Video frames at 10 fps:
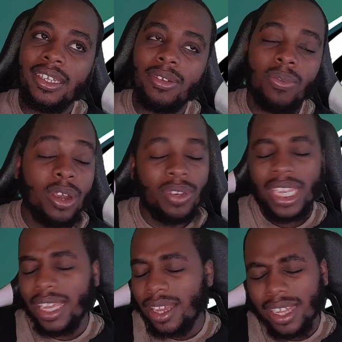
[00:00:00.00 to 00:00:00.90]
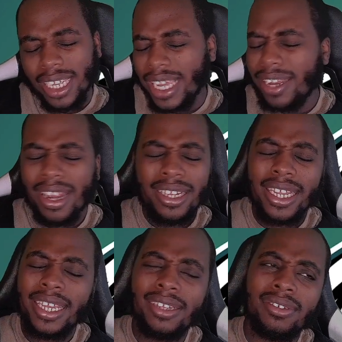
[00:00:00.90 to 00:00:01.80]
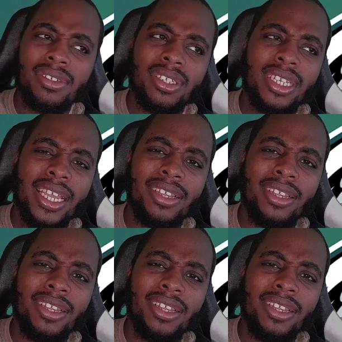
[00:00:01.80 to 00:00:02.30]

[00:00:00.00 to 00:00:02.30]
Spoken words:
Well, a year, I think. Then